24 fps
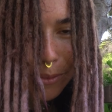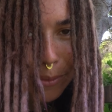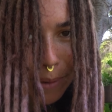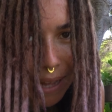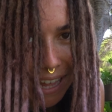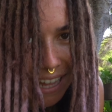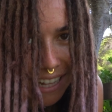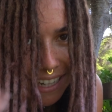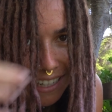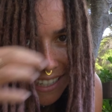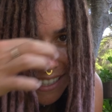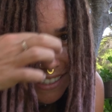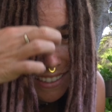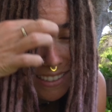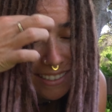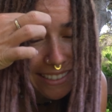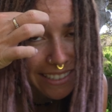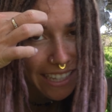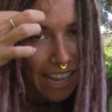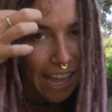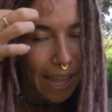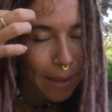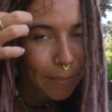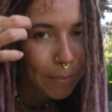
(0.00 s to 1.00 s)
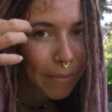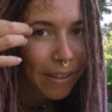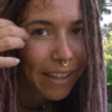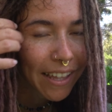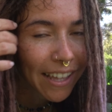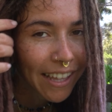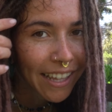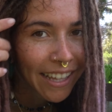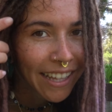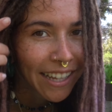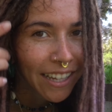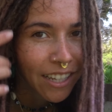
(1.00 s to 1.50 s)
when it's time
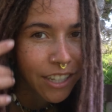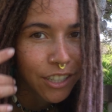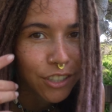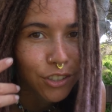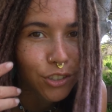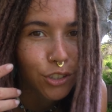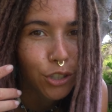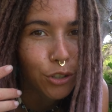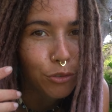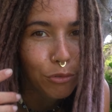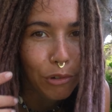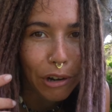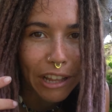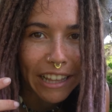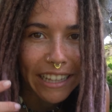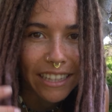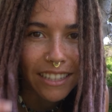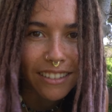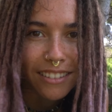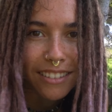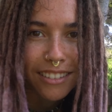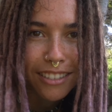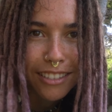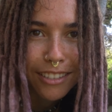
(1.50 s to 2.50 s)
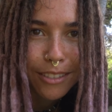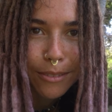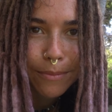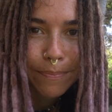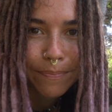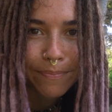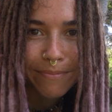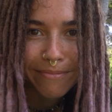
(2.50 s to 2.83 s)
to rinse.